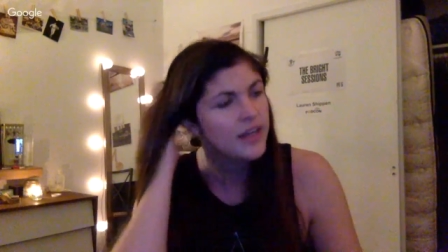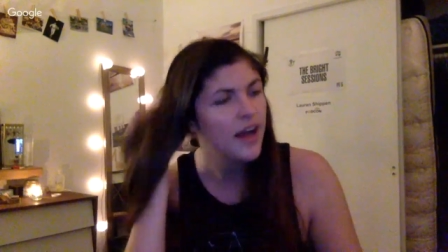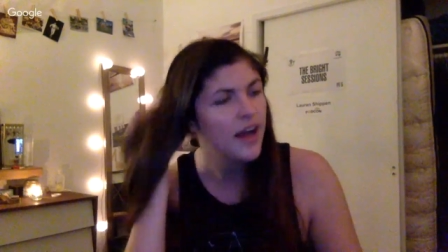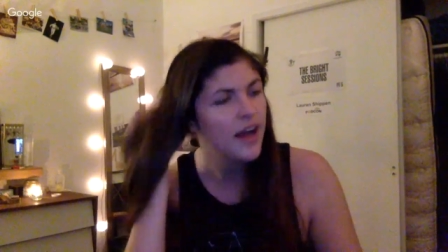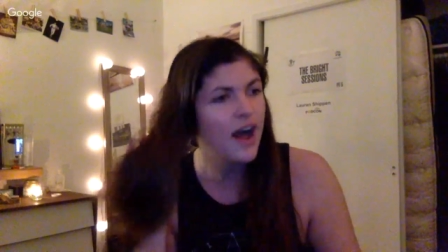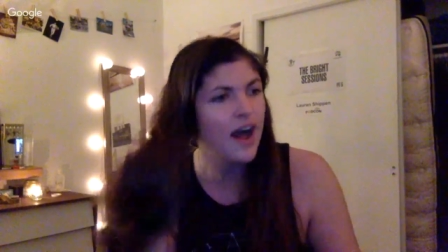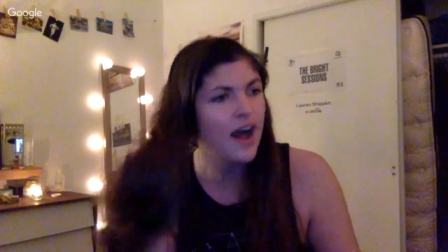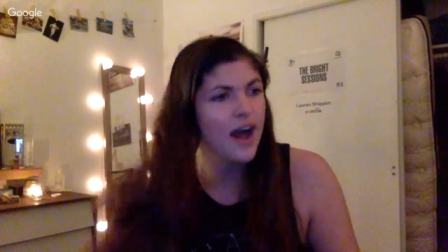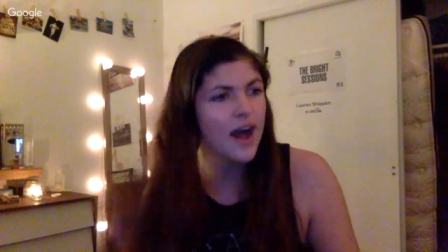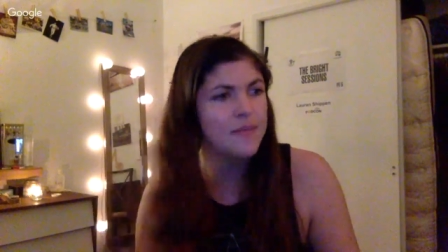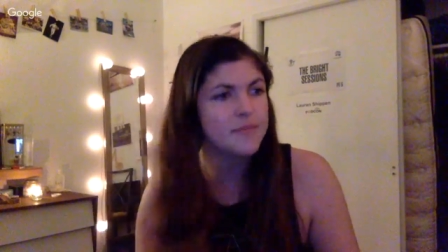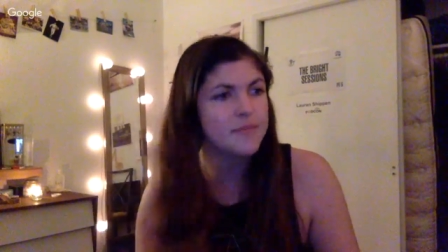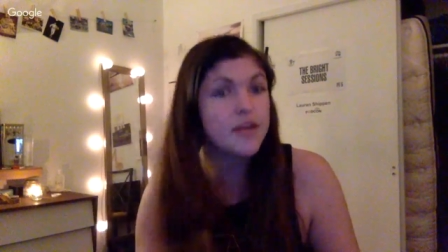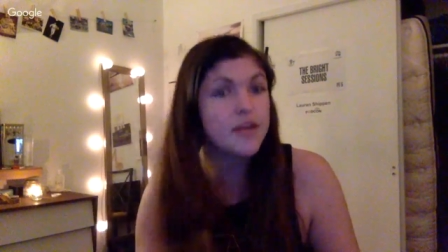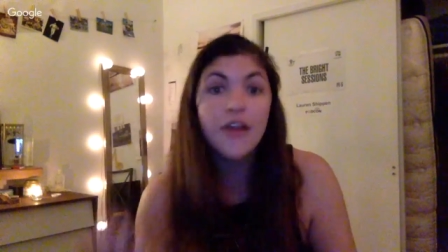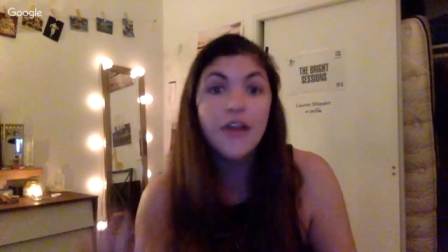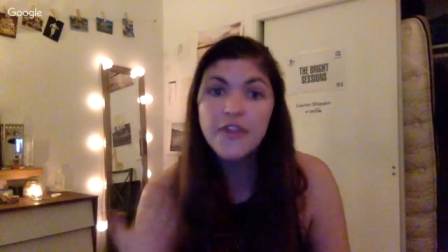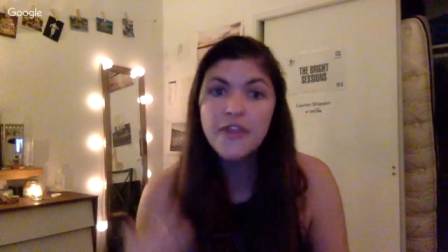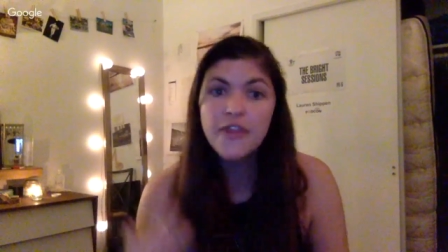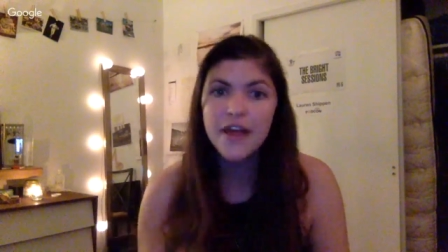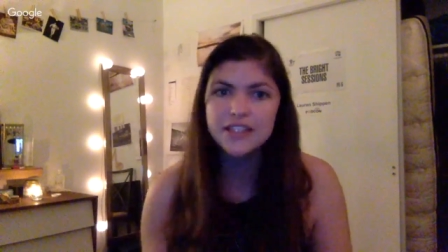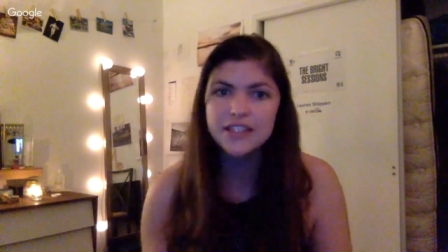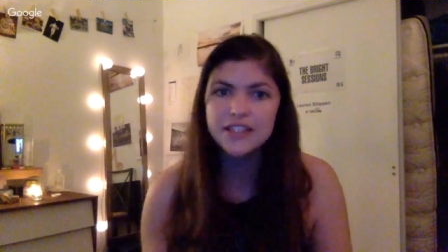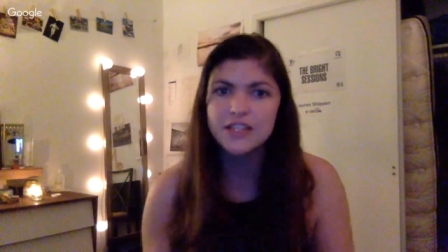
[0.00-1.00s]
Not that
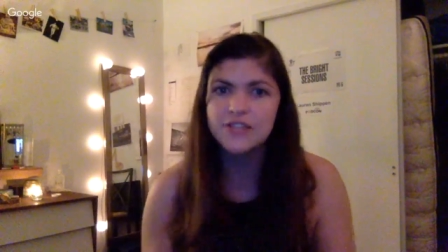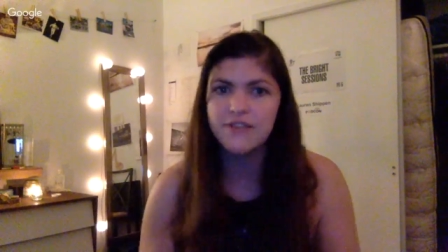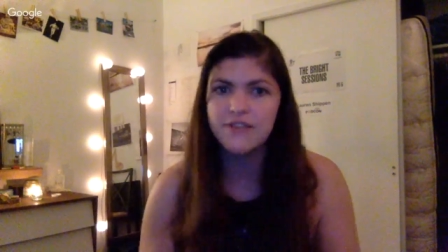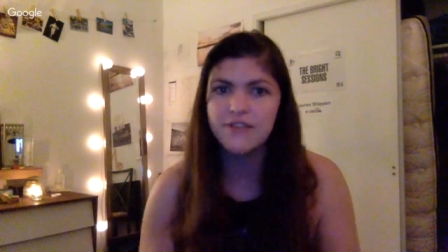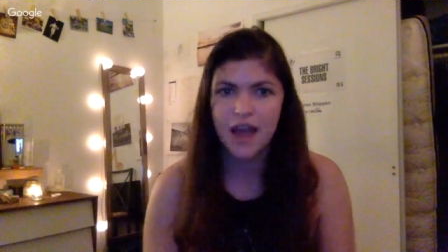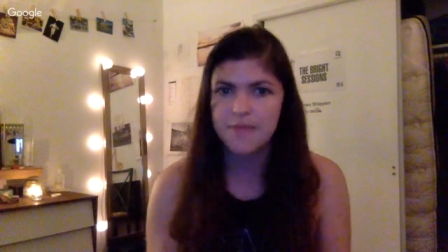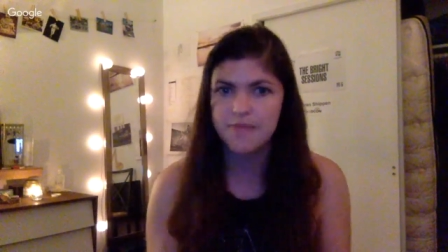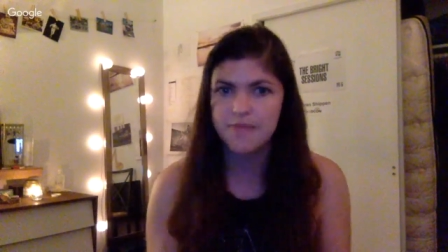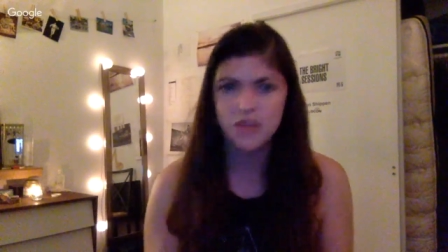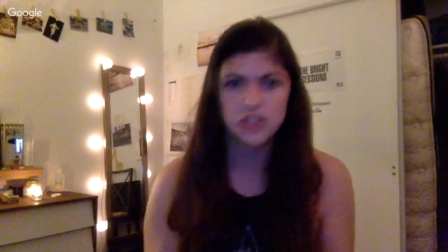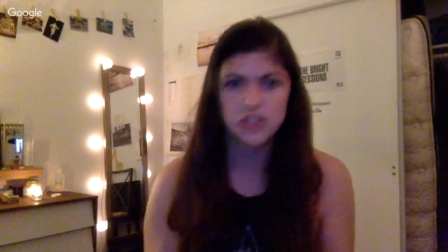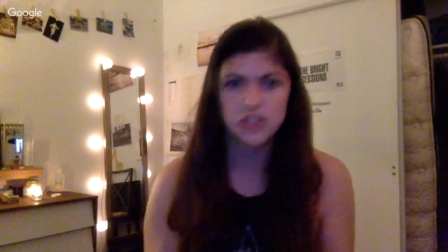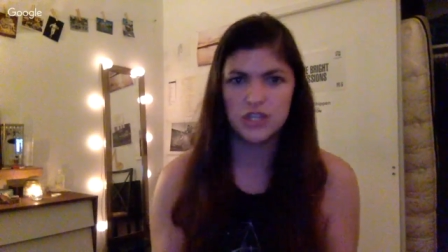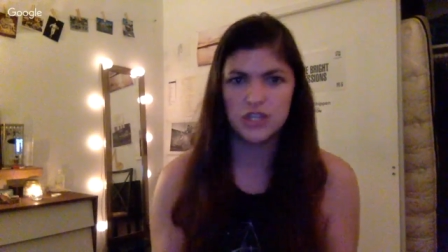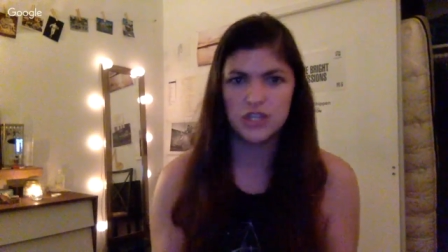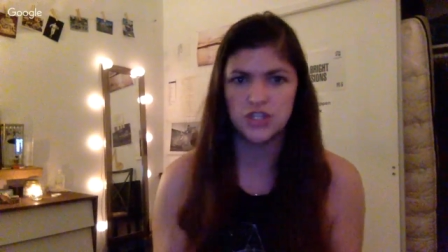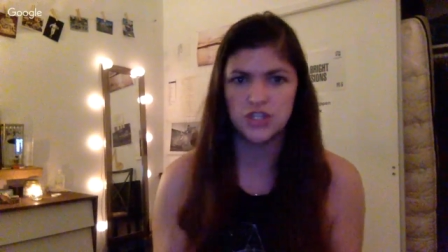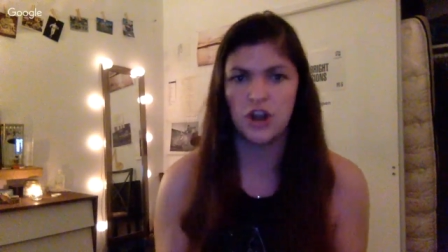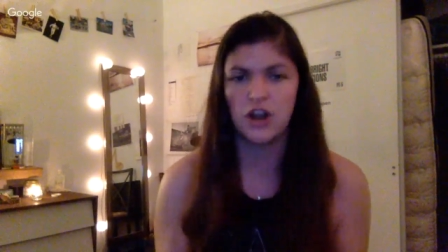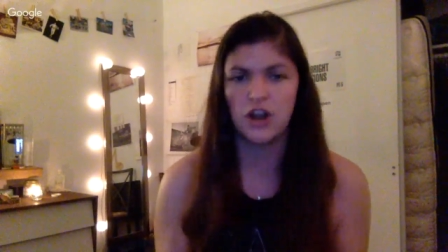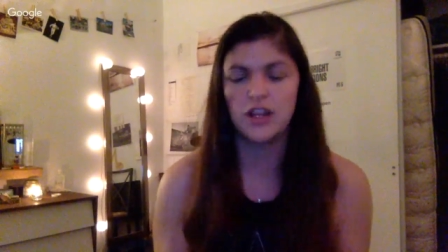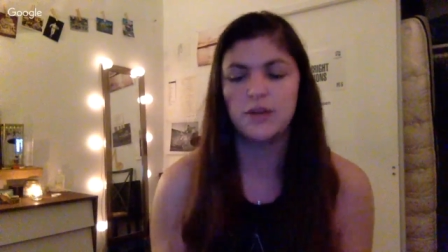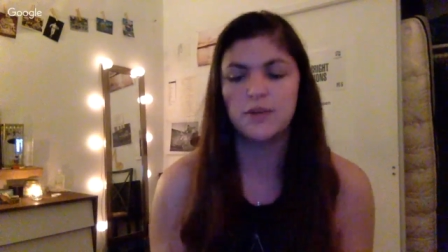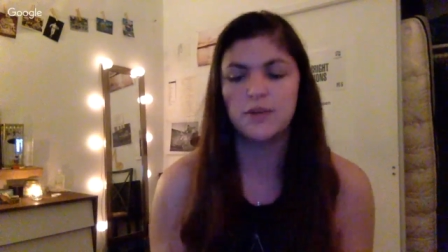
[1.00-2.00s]
that's the vibe that
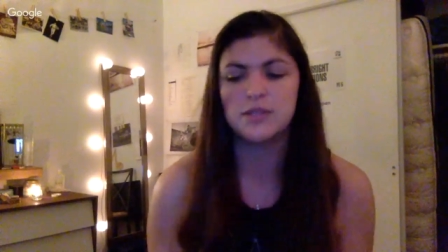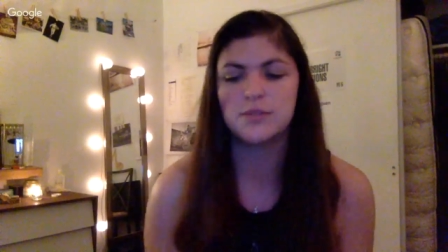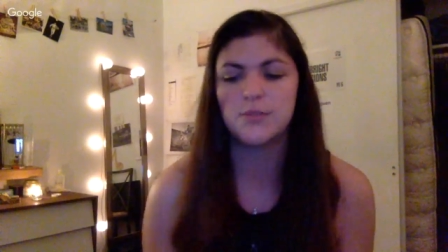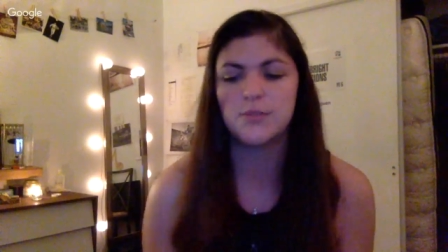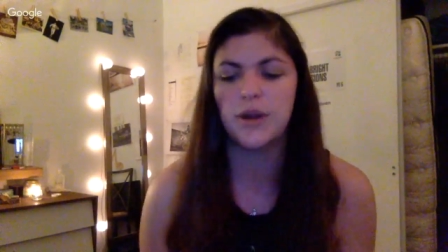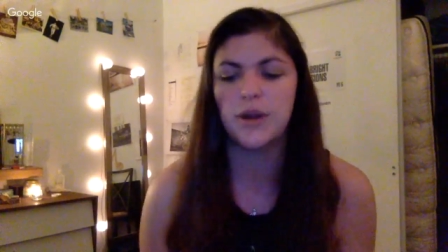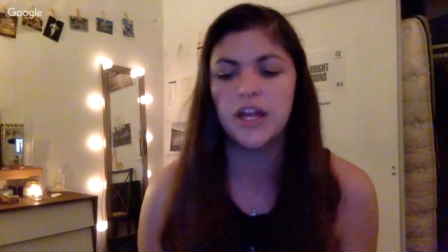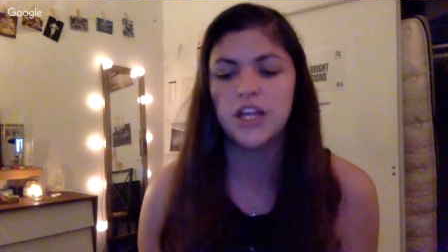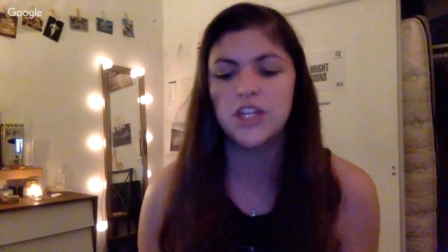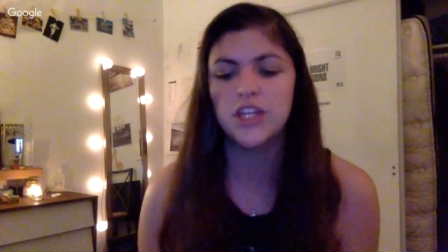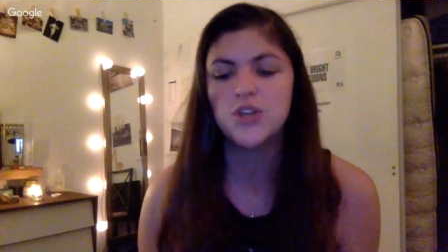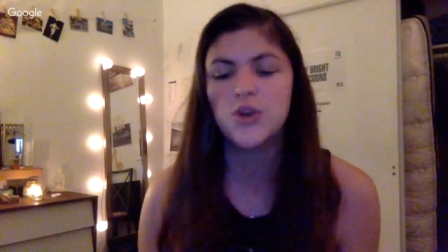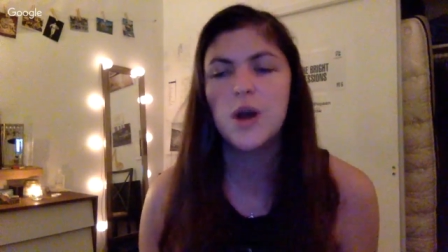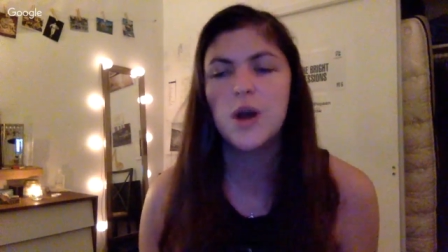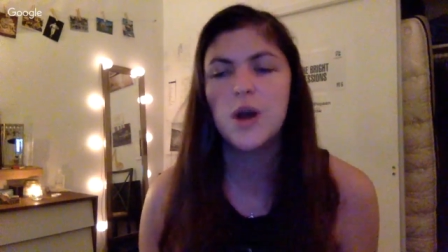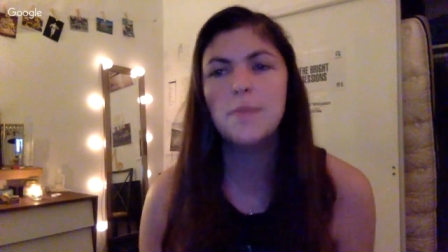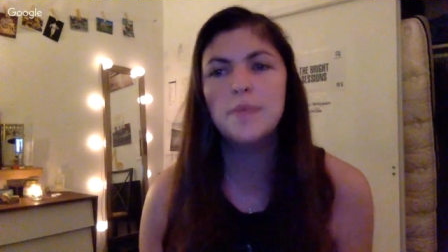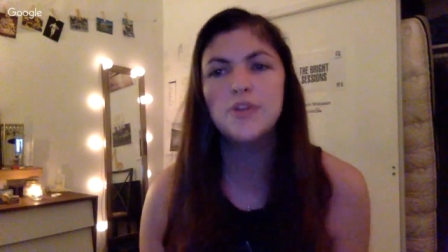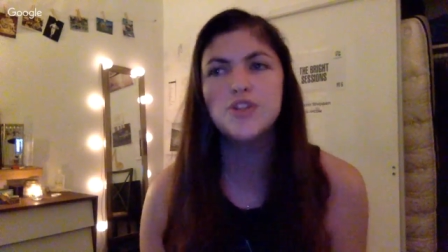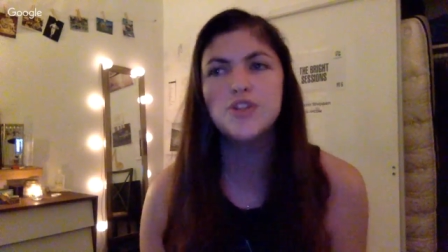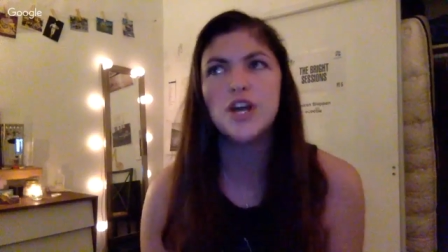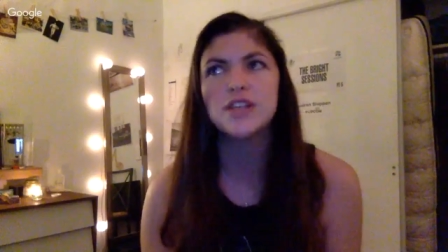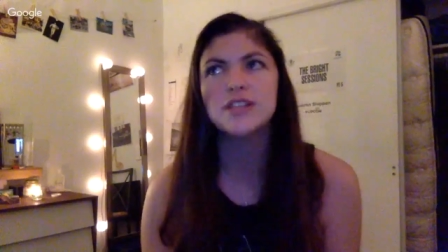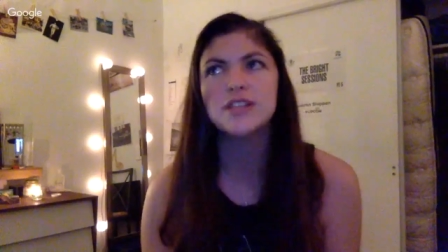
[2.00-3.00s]
Charlie was bringing to it, but
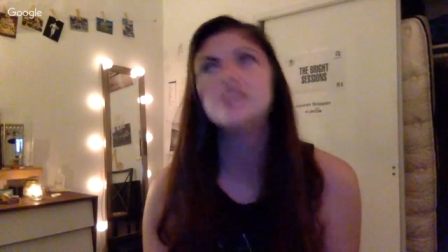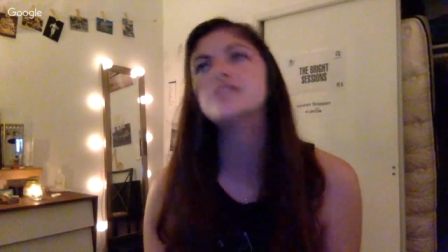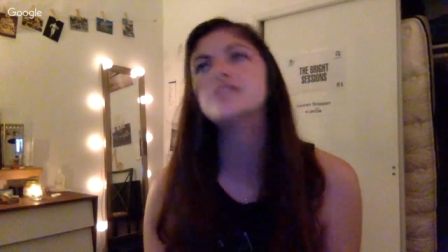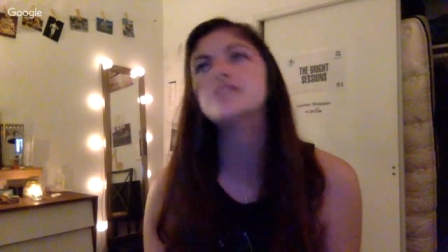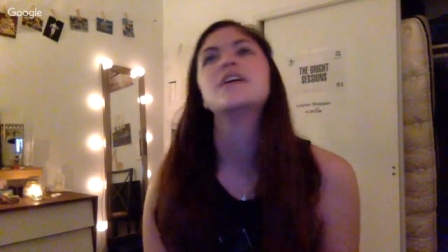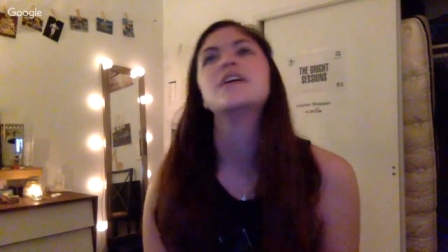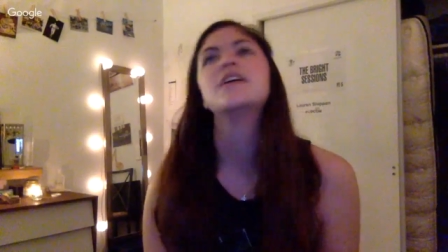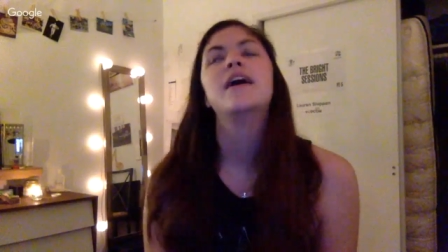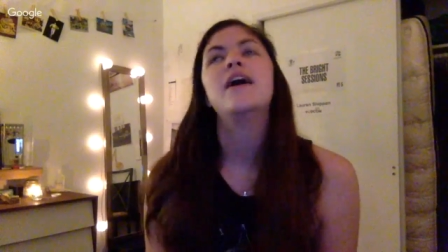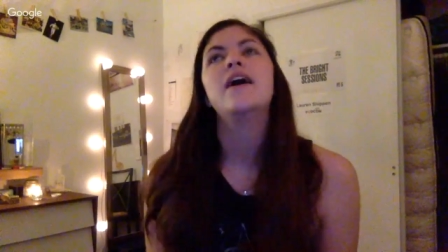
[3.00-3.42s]
just